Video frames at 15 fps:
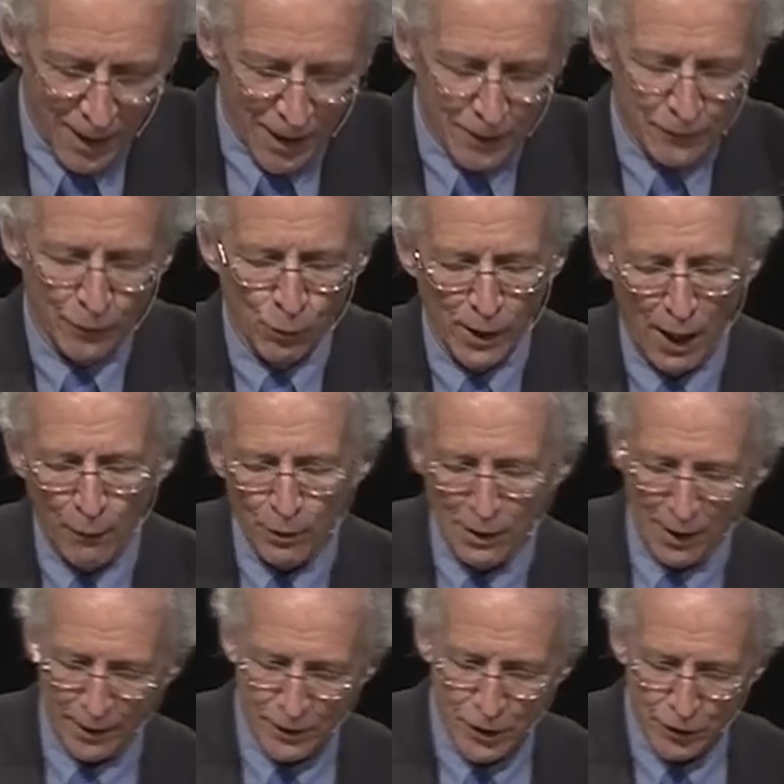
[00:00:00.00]
So, what I would
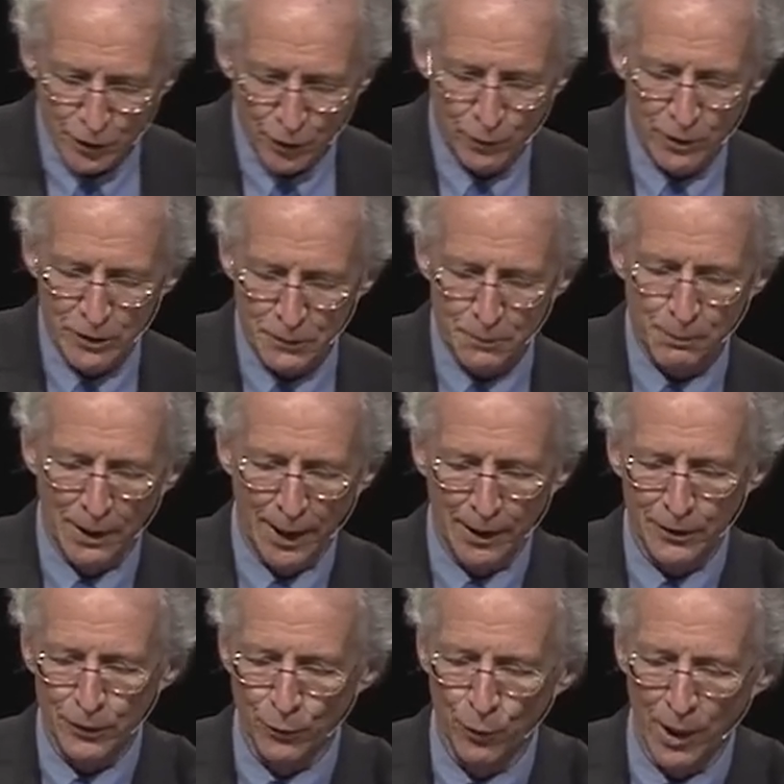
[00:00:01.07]
like to do is plan
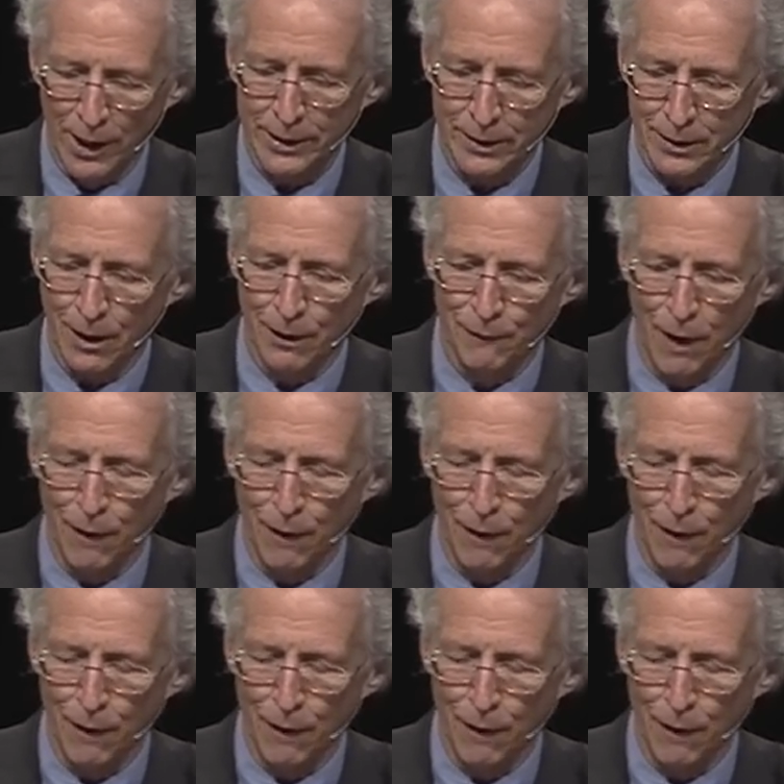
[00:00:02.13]
to write a,